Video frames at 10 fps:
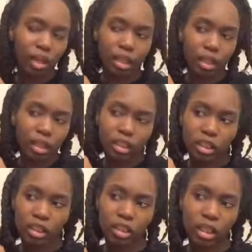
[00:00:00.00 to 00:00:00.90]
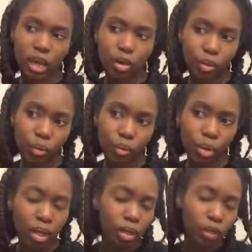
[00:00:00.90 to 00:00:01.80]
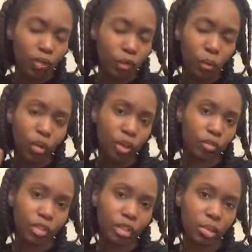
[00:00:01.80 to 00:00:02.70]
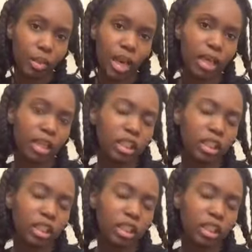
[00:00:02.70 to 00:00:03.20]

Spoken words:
Like, they shouldn't settle for working for somebody. They